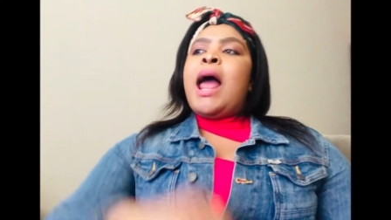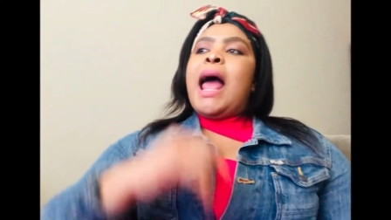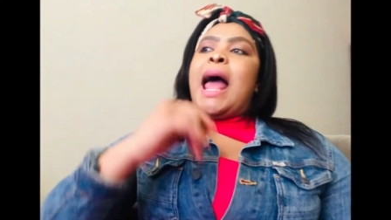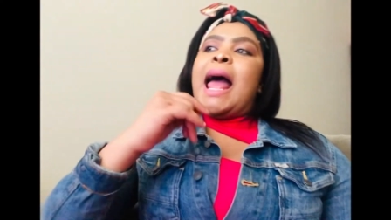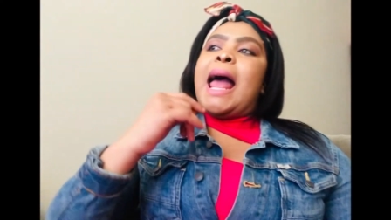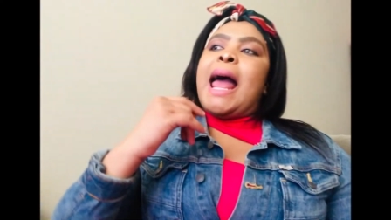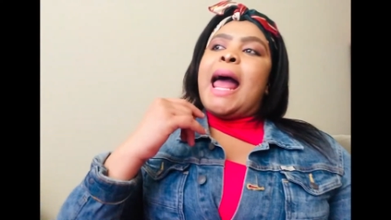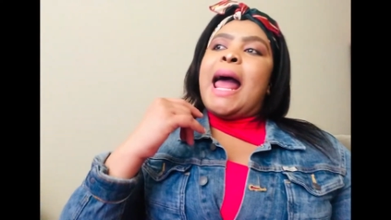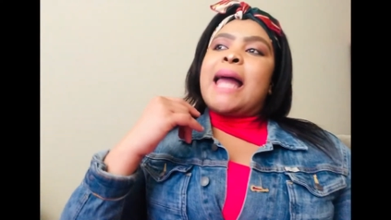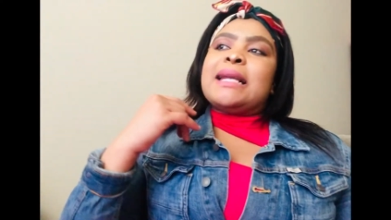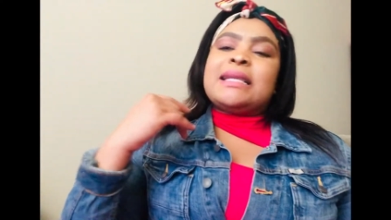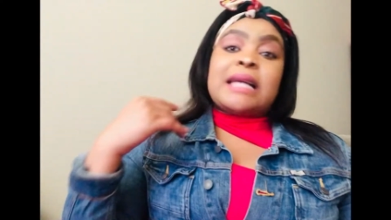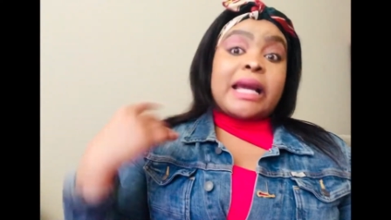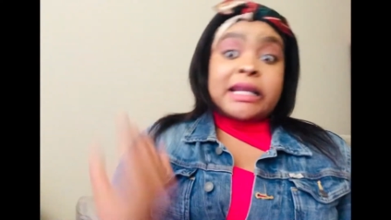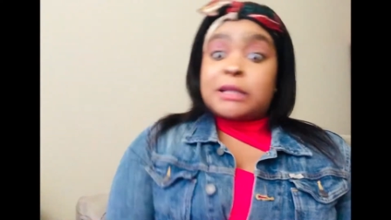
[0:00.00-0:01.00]

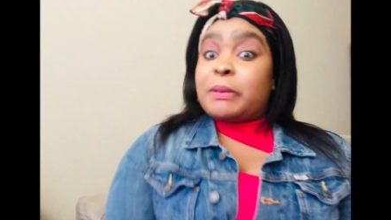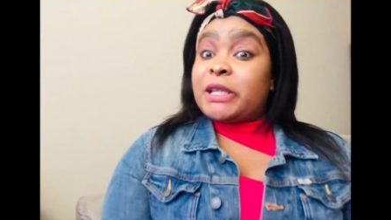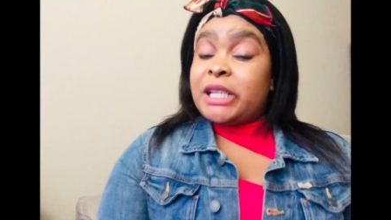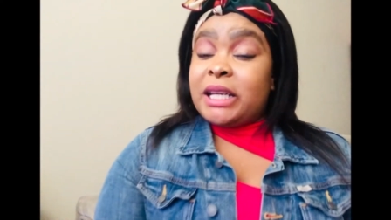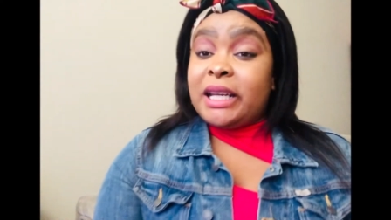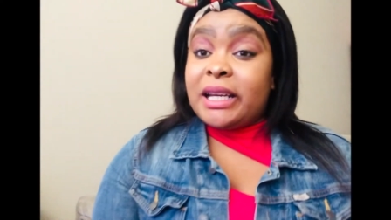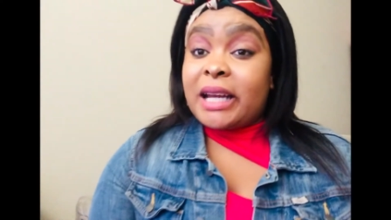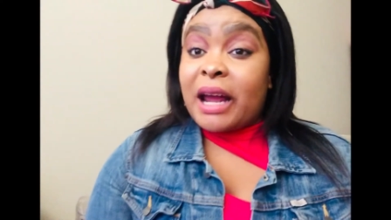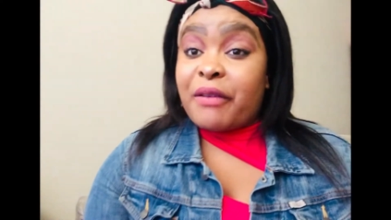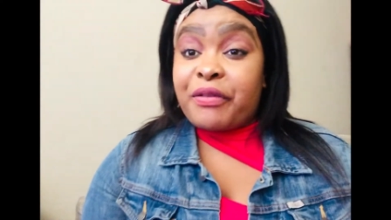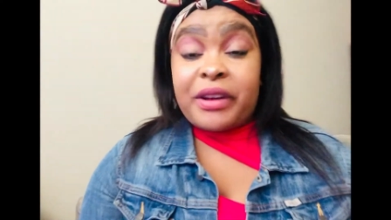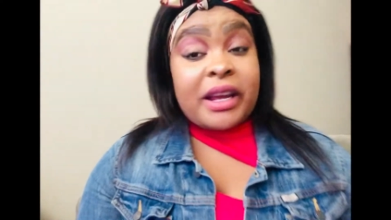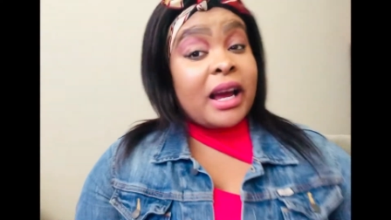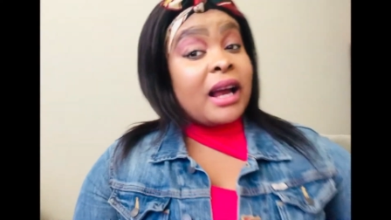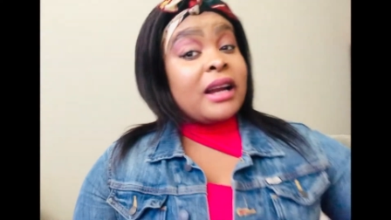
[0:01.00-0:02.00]
And especially in
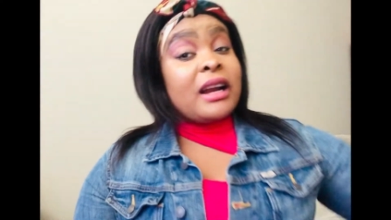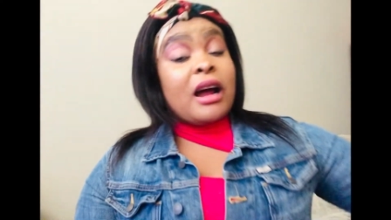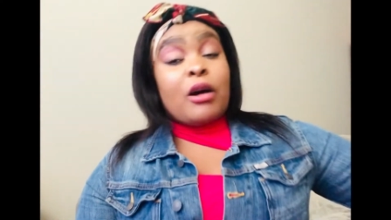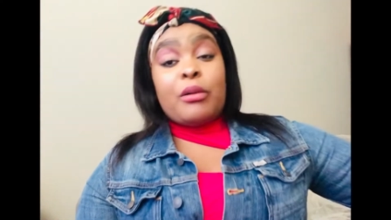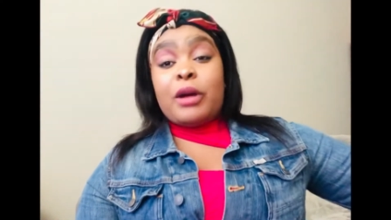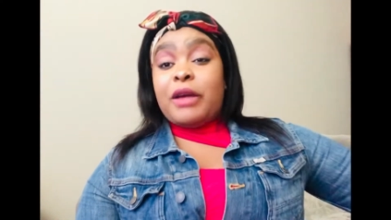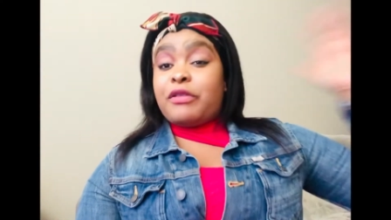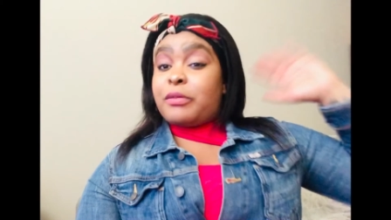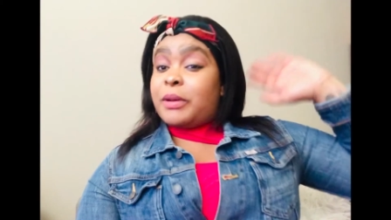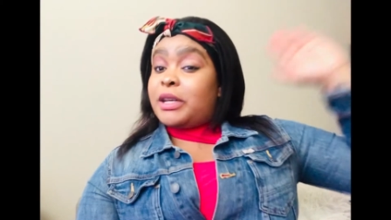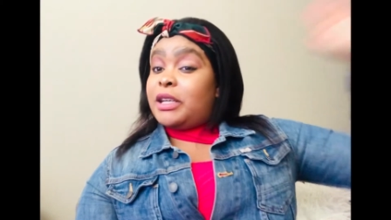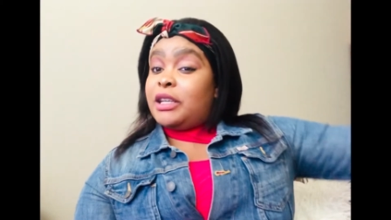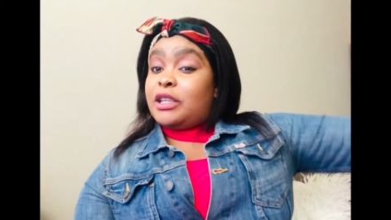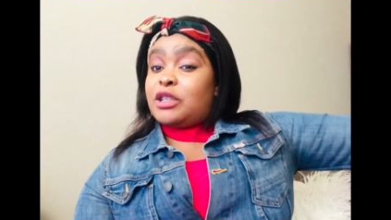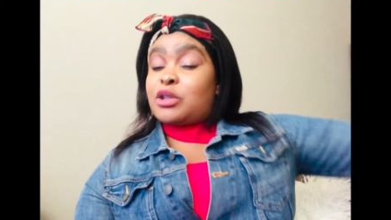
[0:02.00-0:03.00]
Africa now,
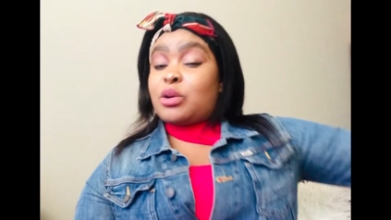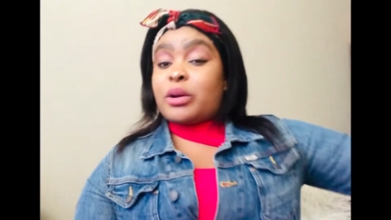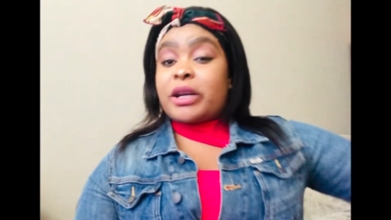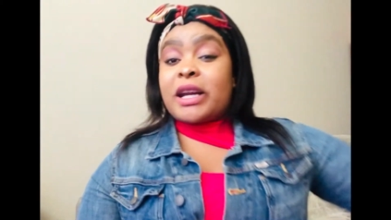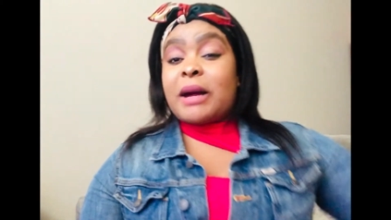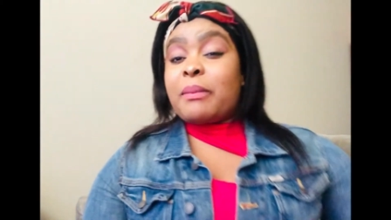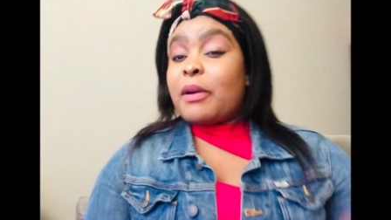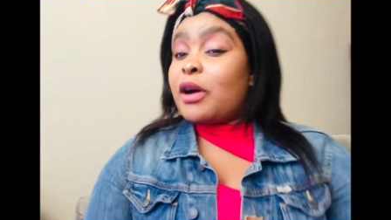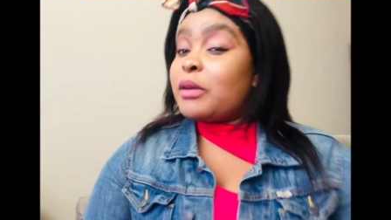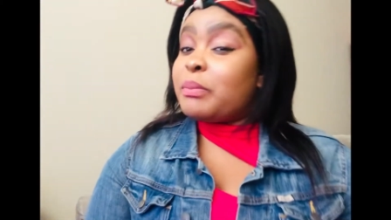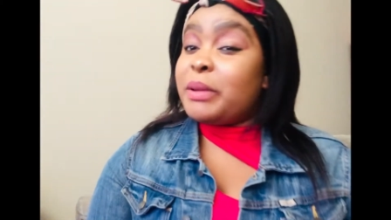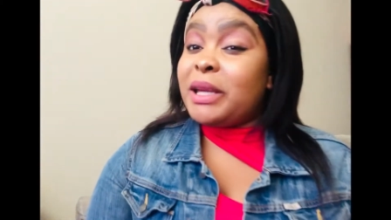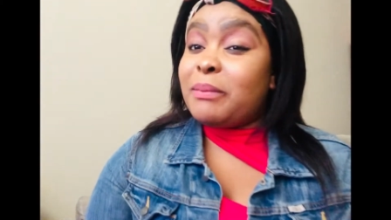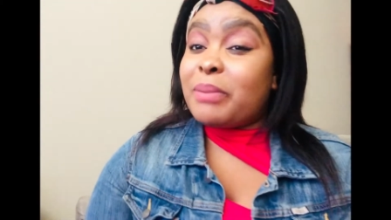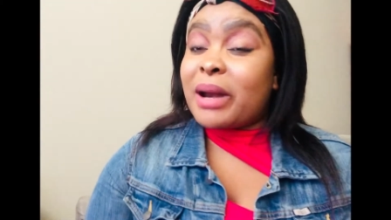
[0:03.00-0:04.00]
everybody is talking about
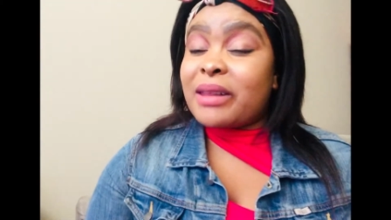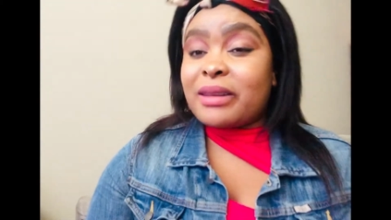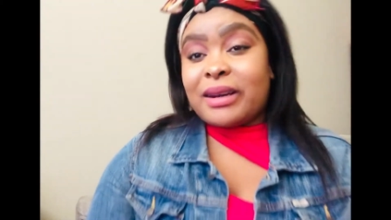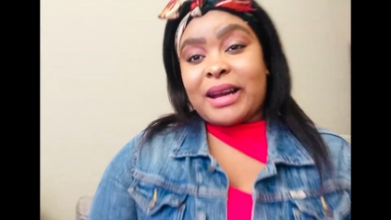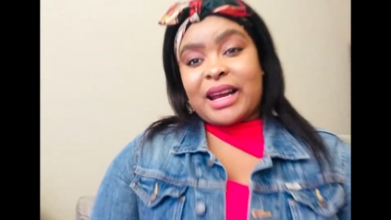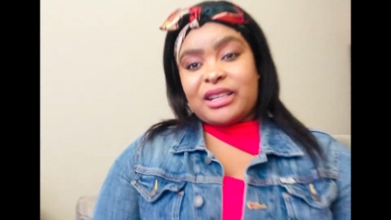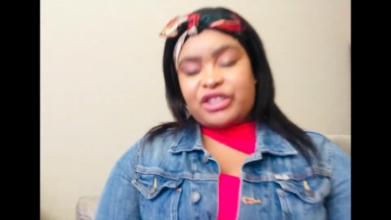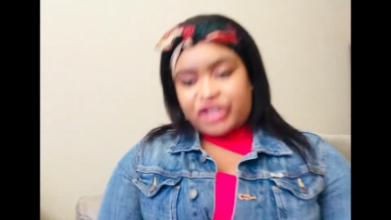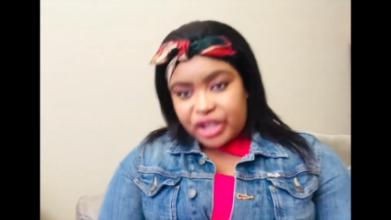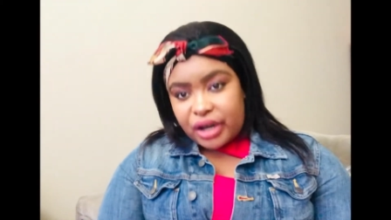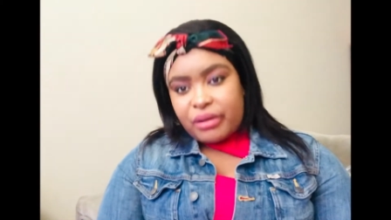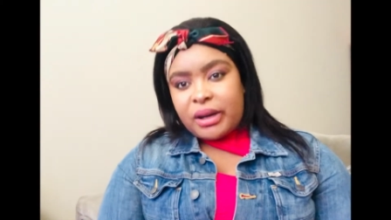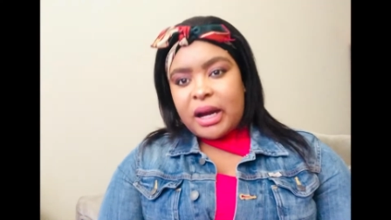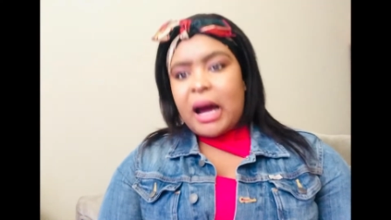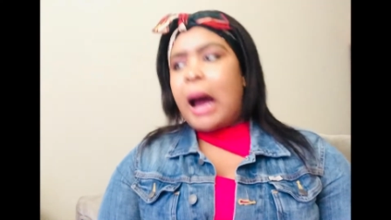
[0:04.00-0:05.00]
Big Brother
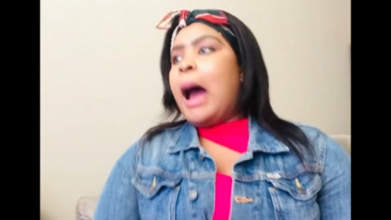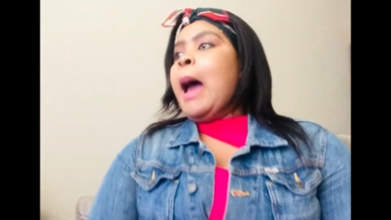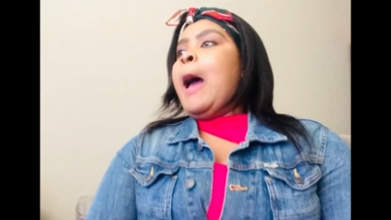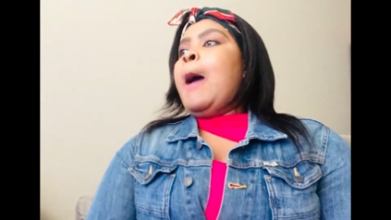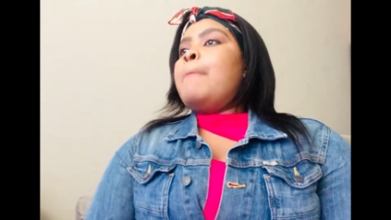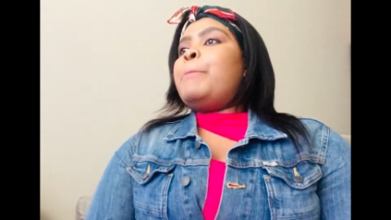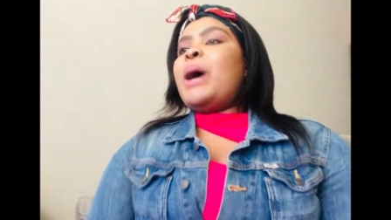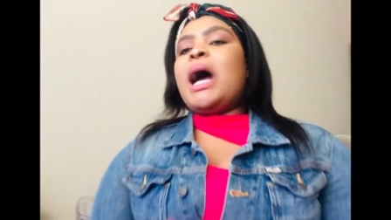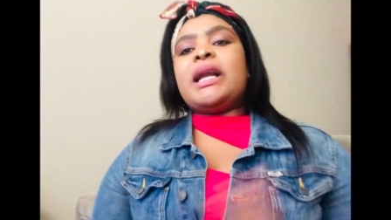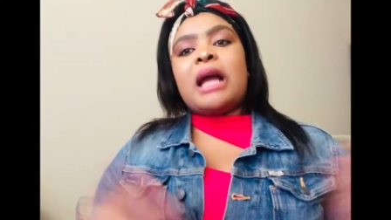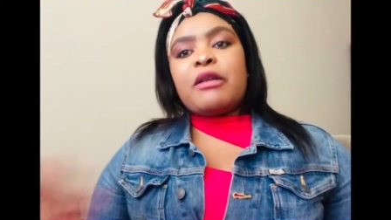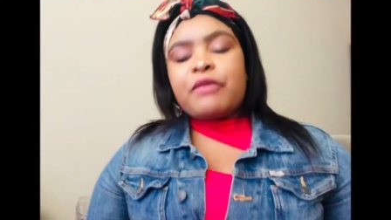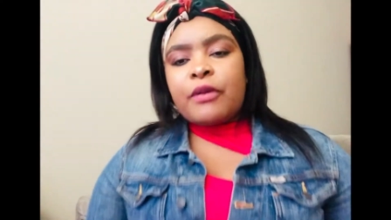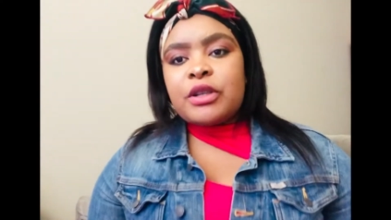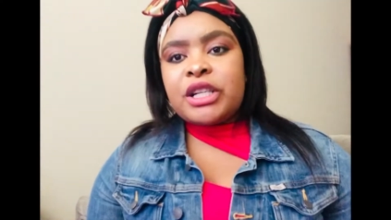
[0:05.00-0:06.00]
Nigeria, but
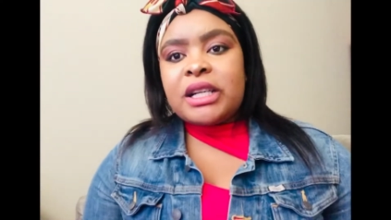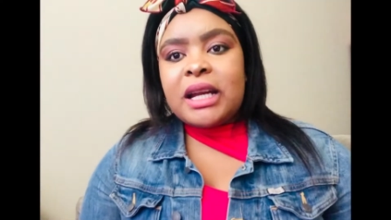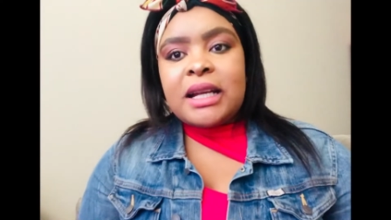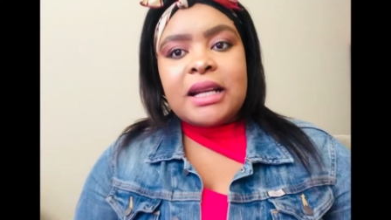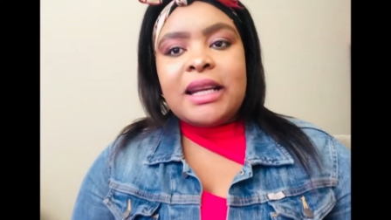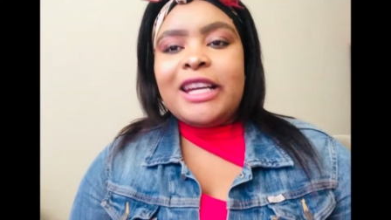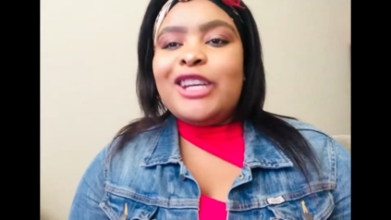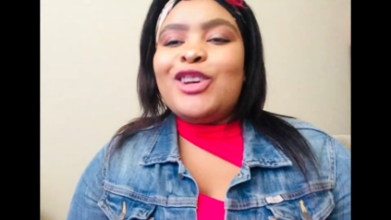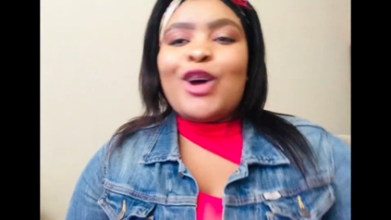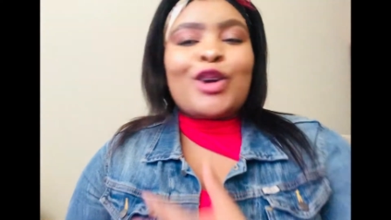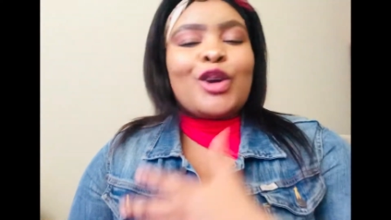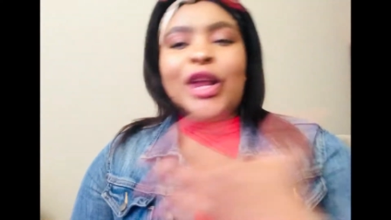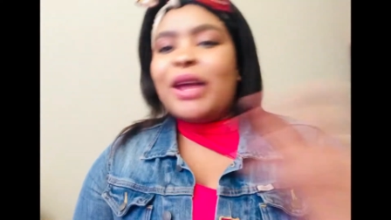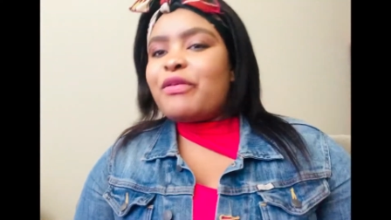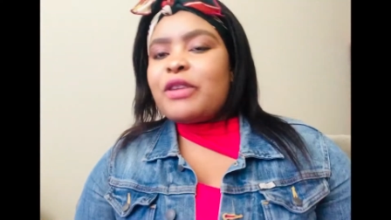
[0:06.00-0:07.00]
unfortunately
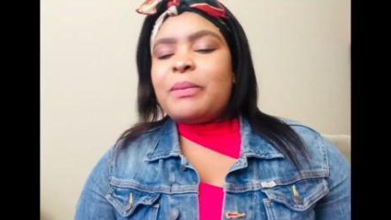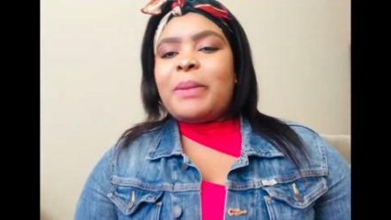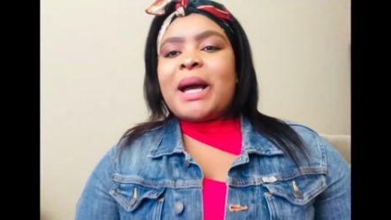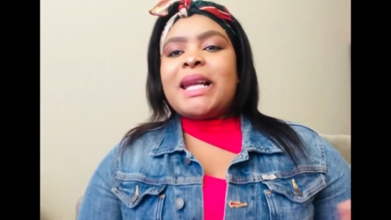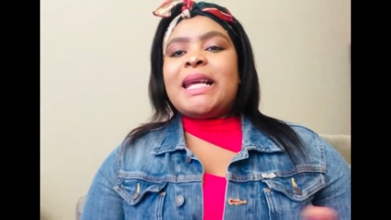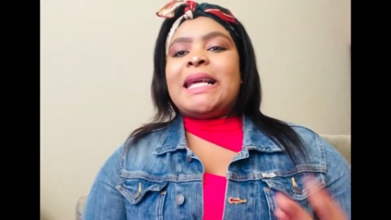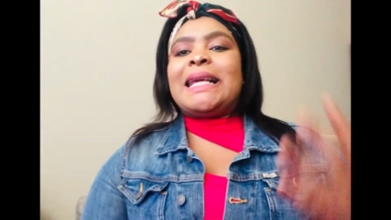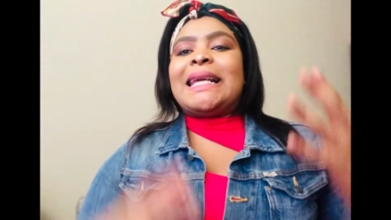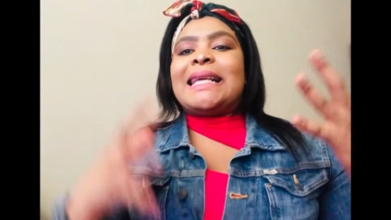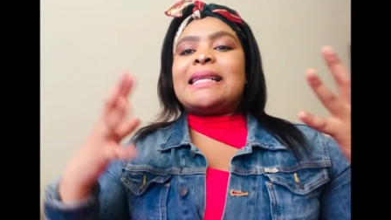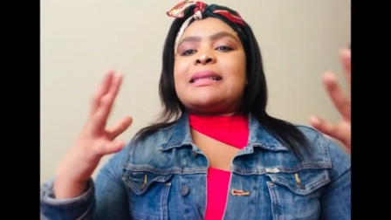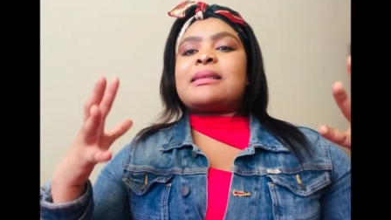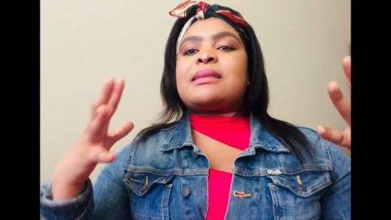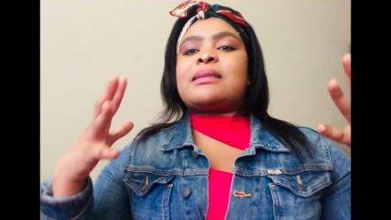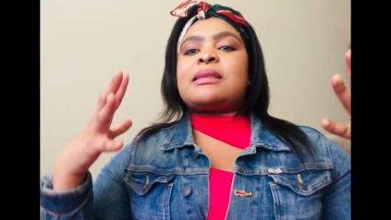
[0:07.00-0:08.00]
not everybody
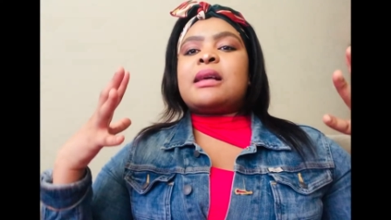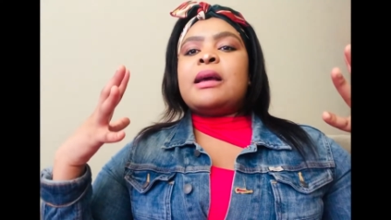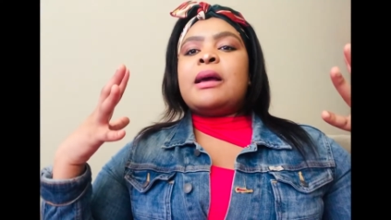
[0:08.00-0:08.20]
is